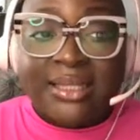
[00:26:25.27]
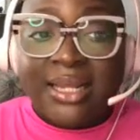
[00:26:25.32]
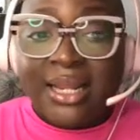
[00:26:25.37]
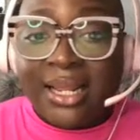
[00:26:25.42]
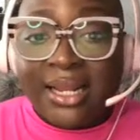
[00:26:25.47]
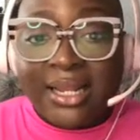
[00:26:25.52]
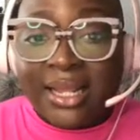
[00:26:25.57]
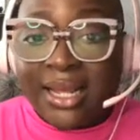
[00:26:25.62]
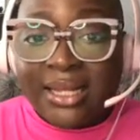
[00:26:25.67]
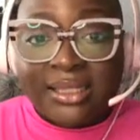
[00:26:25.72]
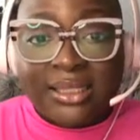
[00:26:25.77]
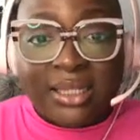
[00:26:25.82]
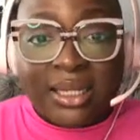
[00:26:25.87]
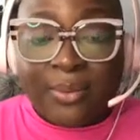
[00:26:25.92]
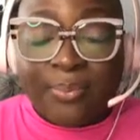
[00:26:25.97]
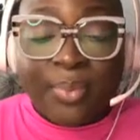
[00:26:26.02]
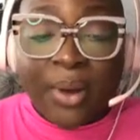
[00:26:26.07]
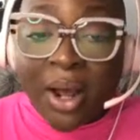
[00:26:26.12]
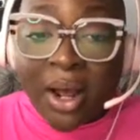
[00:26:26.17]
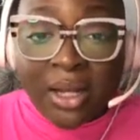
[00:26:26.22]
That's
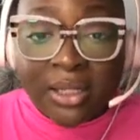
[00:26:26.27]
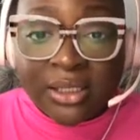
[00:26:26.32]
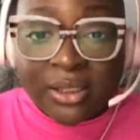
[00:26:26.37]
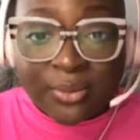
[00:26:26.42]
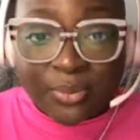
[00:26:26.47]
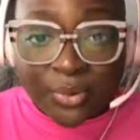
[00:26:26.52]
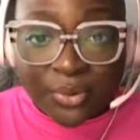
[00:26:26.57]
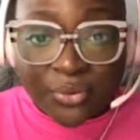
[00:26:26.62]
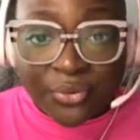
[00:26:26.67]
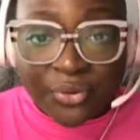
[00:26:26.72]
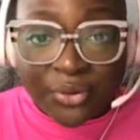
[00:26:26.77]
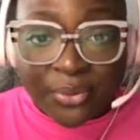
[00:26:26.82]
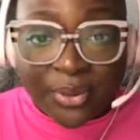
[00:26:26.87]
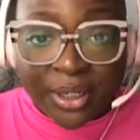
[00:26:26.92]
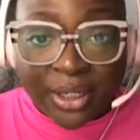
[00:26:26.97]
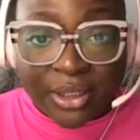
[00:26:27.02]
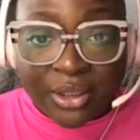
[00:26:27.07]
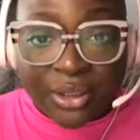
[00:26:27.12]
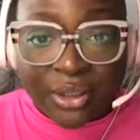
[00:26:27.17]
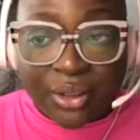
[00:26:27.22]
impossible for
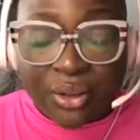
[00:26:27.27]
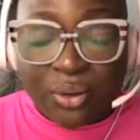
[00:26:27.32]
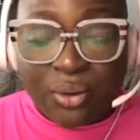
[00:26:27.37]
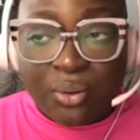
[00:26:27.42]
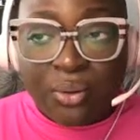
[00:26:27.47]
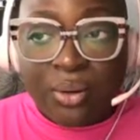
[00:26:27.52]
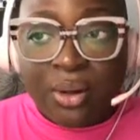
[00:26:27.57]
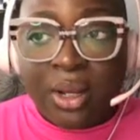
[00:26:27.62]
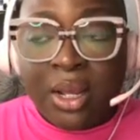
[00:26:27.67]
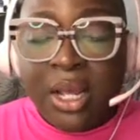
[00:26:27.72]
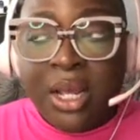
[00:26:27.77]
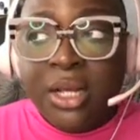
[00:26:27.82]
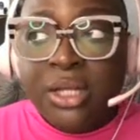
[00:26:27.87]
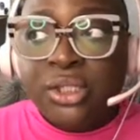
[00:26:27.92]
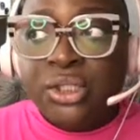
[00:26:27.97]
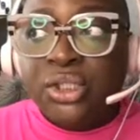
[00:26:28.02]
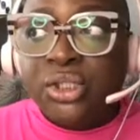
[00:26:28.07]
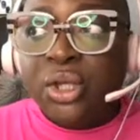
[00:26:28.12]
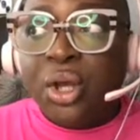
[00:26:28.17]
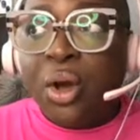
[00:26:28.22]
me to do.
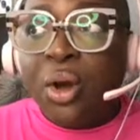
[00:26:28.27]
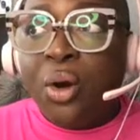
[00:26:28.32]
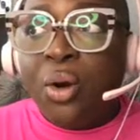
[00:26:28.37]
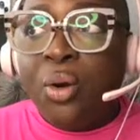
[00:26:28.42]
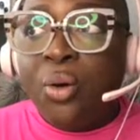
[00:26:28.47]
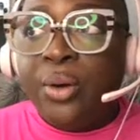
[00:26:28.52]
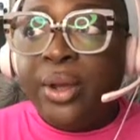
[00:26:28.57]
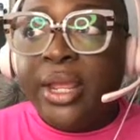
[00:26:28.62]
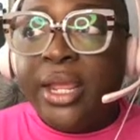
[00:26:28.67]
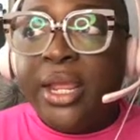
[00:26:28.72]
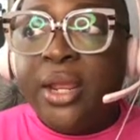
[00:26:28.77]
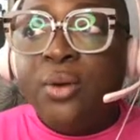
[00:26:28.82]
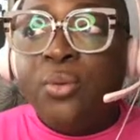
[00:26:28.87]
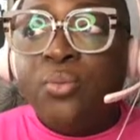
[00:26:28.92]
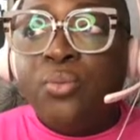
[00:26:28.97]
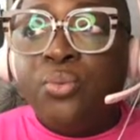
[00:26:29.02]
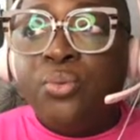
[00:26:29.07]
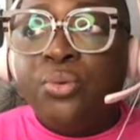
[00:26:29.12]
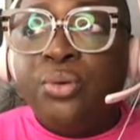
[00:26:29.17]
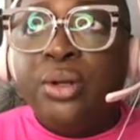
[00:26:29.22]
So, it
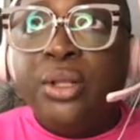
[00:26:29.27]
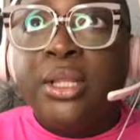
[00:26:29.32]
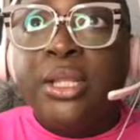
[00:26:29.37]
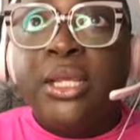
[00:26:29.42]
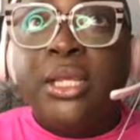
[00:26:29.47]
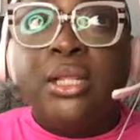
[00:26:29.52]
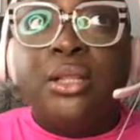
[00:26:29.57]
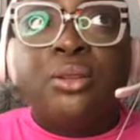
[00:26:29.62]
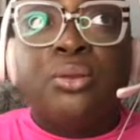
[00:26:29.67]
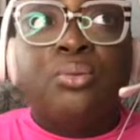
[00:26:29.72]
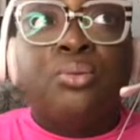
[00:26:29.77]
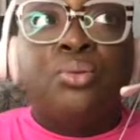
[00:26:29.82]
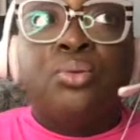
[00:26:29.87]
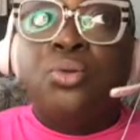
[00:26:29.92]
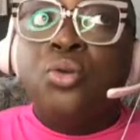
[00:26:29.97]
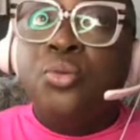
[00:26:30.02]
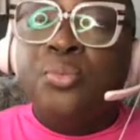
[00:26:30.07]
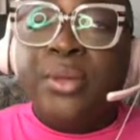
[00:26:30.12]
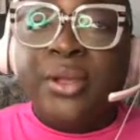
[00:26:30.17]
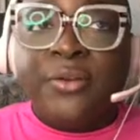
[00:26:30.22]
really
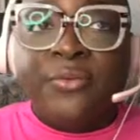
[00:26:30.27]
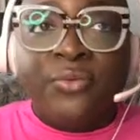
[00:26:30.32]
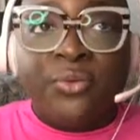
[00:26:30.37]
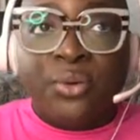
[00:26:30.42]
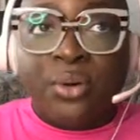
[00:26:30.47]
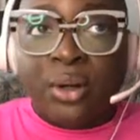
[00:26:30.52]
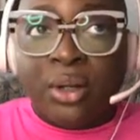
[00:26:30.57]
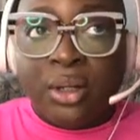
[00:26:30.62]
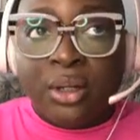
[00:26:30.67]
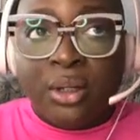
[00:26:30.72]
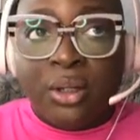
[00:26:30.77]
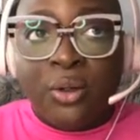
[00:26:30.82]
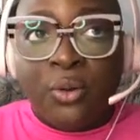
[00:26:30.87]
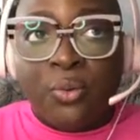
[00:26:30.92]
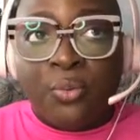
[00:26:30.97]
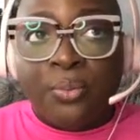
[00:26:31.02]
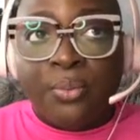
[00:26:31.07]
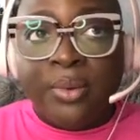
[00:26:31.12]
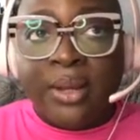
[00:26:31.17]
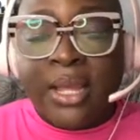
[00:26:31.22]
threw me for a
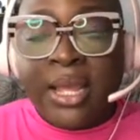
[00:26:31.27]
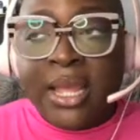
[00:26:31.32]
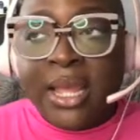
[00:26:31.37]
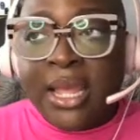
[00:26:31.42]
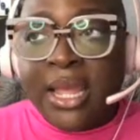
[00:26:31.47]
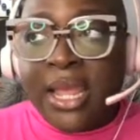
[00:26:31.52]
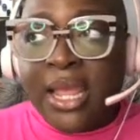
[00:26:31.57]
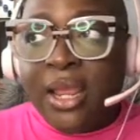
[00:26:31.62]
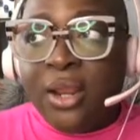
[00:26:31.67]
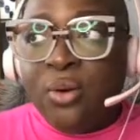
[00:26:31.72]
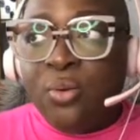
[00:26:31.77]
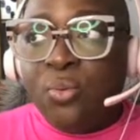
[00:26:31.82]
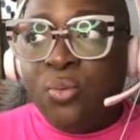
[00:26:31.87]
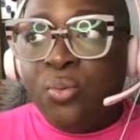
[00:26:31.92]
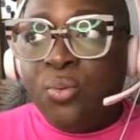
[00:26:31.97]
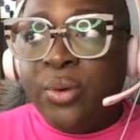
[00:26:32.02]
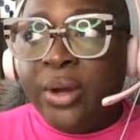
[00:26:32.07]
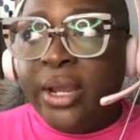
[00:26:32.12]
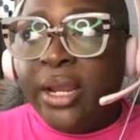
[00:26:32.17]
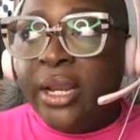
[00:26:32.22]
loop.
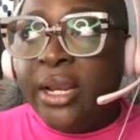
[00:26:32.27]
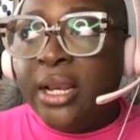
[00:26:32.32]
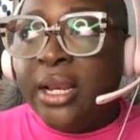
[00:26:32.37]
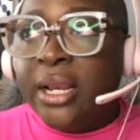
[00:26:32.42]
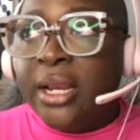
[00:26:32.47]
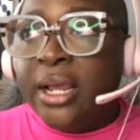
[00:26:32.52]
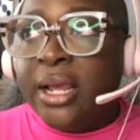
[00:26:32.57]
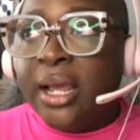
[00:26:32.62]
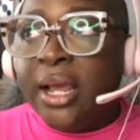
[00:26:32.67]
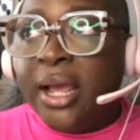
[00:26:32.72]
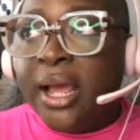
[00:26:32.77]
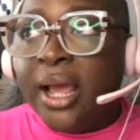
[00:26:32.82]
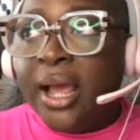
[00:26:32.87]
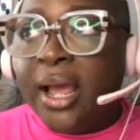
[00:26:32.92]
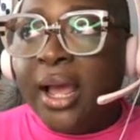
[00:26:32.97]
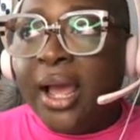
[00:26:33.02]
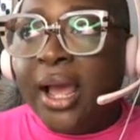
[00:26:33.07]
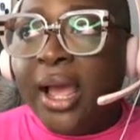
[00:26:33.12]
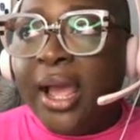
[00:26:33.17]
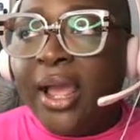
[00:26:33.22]
And when
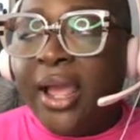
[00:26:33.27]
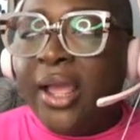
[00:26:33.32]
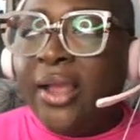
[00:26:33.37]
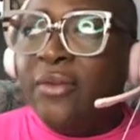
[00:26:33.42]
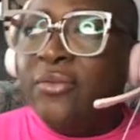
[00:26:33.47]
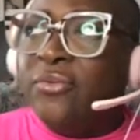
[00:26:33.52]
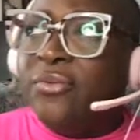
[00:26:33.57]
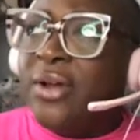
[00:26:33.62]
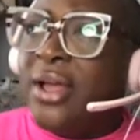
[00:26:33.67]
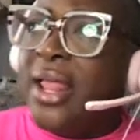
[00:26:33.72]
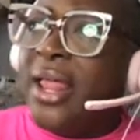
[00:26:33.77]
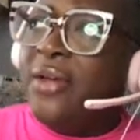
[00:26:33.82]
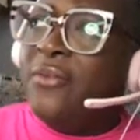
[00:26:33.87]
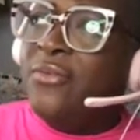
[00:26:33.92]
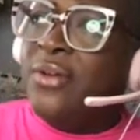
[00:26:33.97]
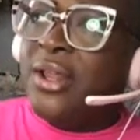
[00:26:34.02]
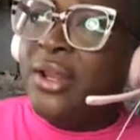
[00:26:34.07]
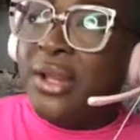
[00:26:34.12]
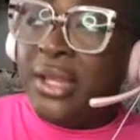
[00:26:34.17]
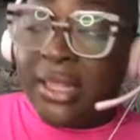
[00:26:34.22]
I
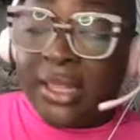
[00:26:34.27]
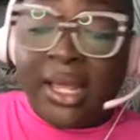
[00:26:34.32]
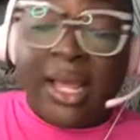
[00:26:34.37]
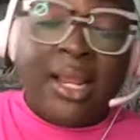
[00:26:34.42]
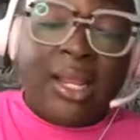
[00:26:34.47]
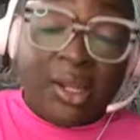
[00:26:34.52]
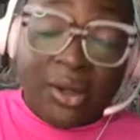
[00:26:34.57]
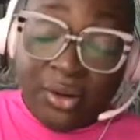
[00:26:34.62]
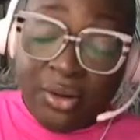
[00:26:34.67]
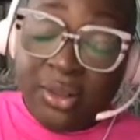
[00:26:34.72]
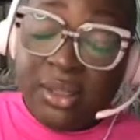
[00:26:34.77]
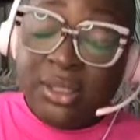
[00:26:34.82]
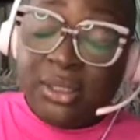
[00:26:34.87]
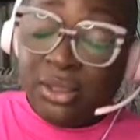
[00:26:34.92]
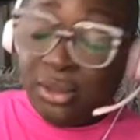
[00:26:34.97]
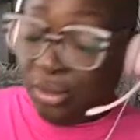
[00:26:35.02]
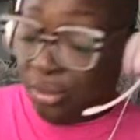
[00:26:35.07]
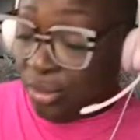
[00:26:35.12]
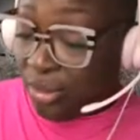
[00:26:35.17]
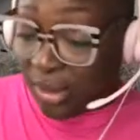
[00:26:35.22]
finally, and I learned this
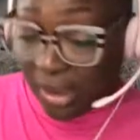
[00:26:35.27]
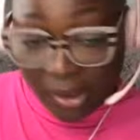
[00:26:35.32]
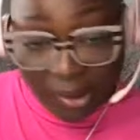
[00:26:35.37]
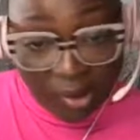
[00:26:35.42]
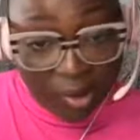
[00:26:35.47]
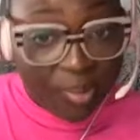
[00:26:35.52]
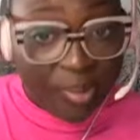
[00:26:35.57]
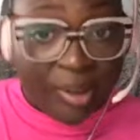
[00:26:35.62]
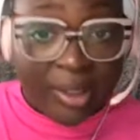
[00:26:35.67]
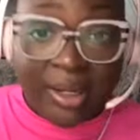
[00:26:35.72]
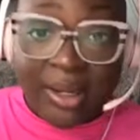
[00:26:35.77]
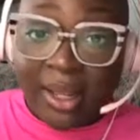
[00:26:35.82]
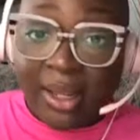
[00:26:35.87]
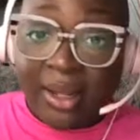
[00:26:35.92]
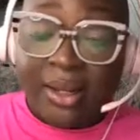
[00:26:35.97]
through therapy.